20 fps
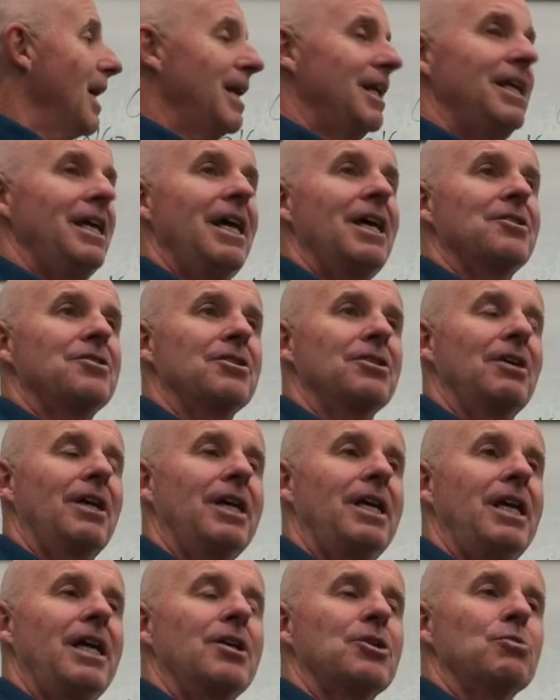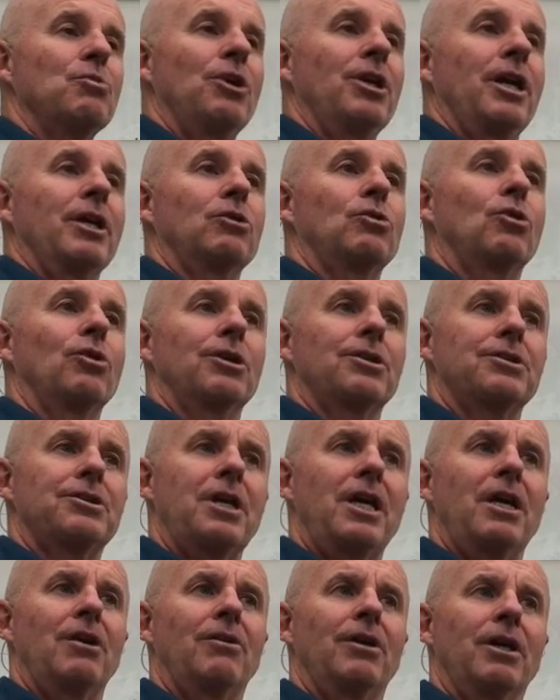he has one on
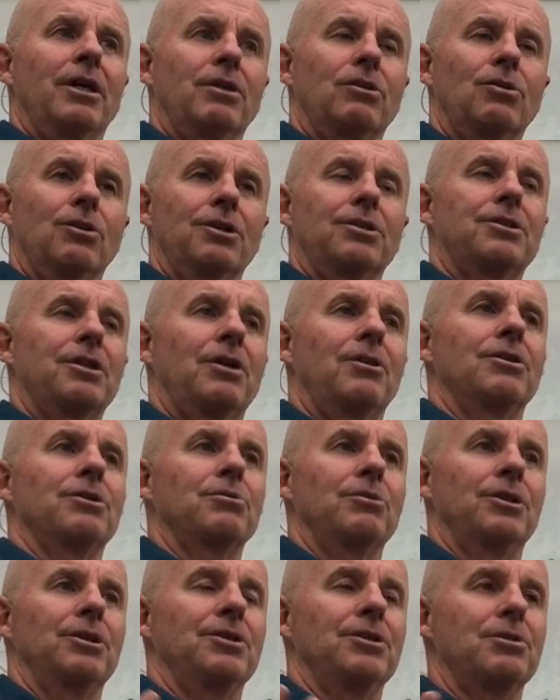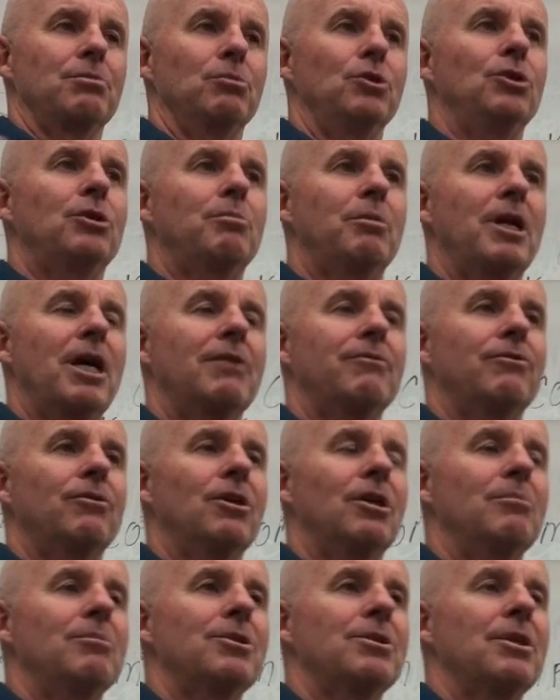Coursera, and Coursera is one of these MOOC
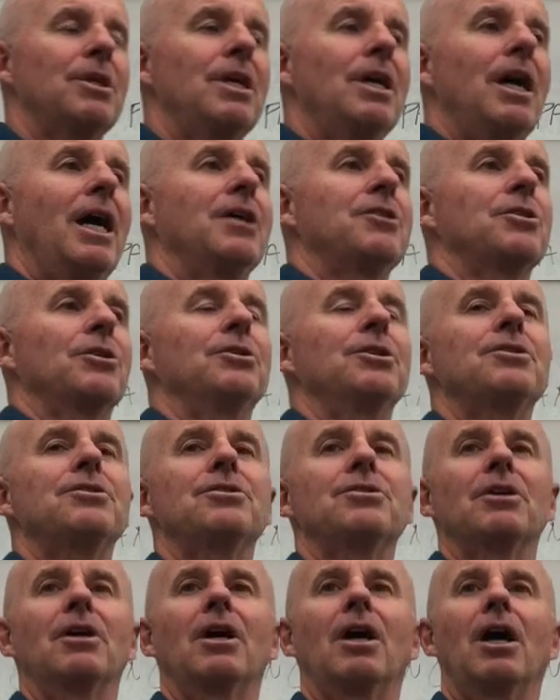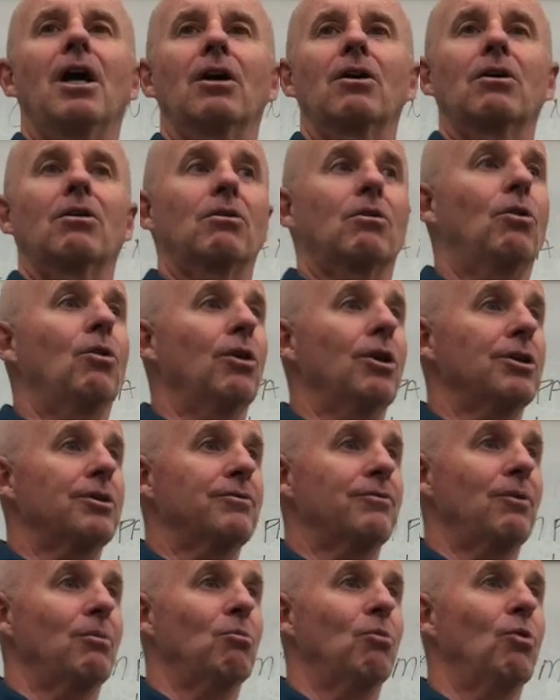platforms. And so this is a course
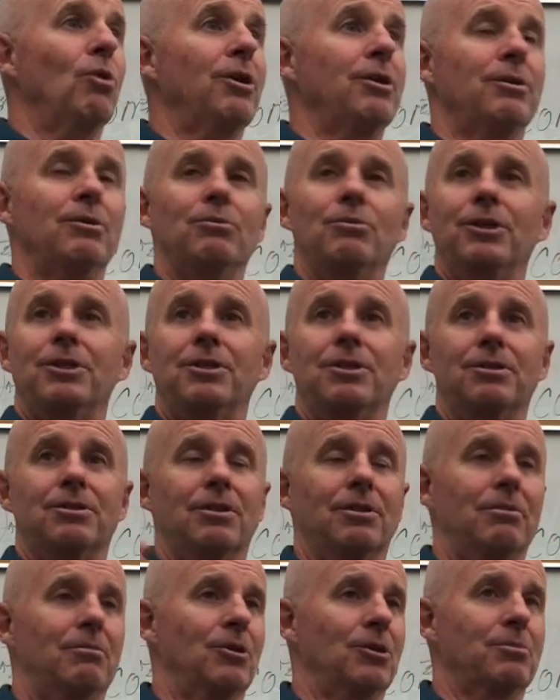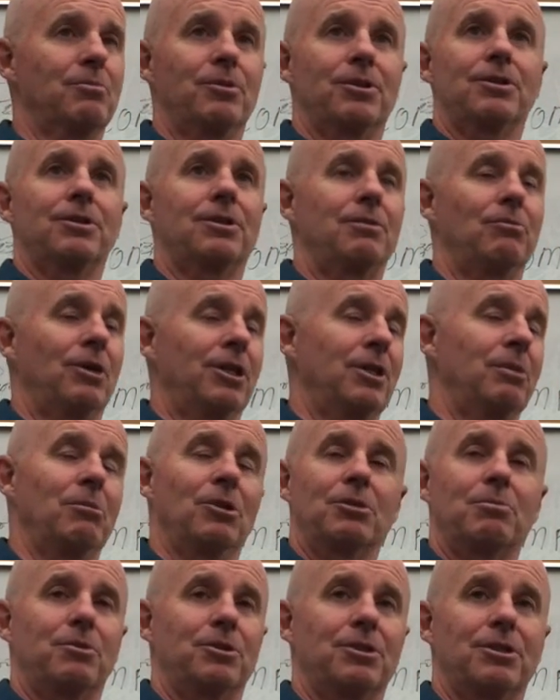from Wharton, which is one of the
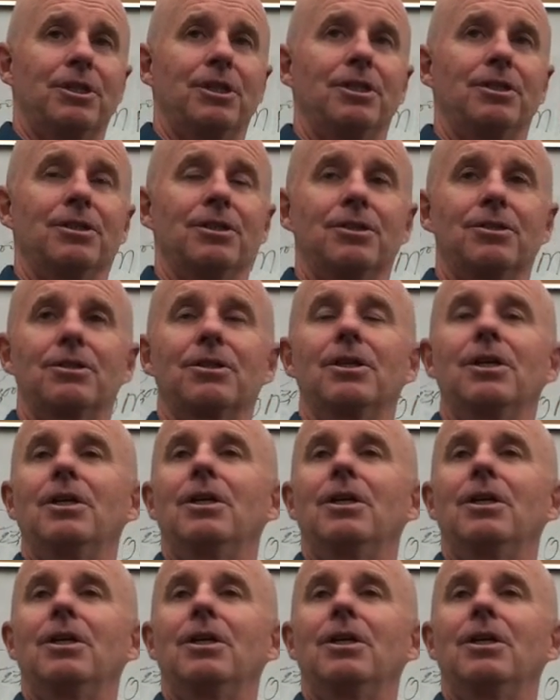most prestigious